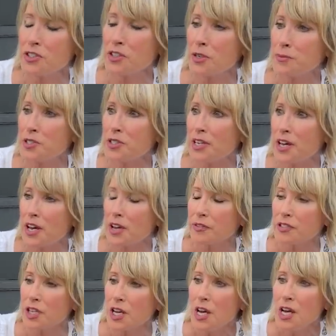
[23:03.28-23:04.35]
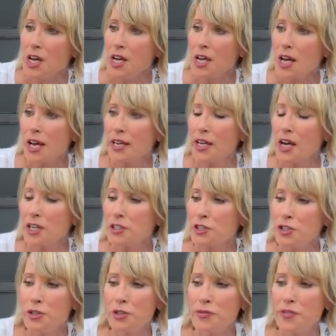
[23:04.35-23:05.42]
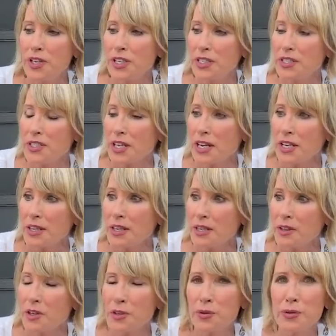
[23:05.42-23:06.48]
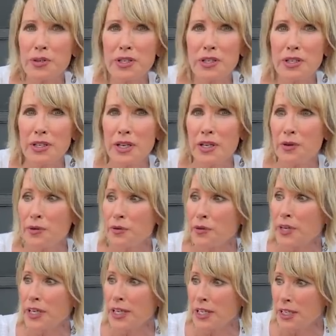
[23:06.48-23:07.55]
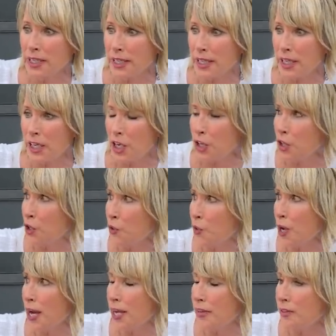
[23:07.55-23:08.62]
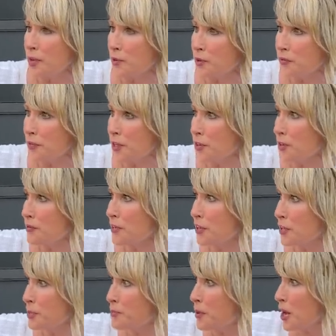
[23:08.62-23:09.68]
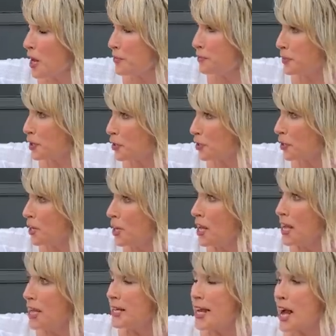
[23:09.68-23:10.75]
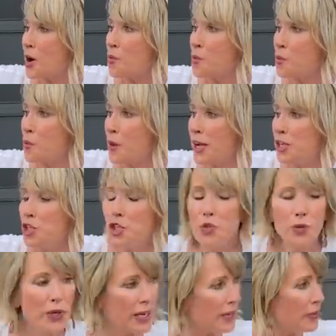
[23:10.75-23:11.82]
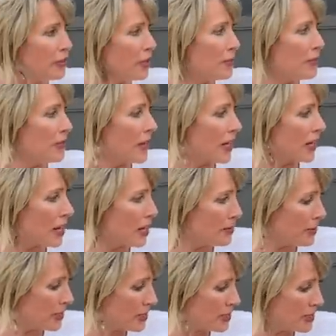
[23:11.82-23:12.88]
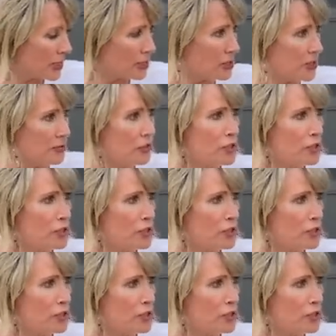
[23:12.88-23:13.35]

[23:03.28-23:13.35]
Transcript: themselves. I got two of these and I think they're really, really great. They were very, very popular. Now, when you get them, and they come in sets of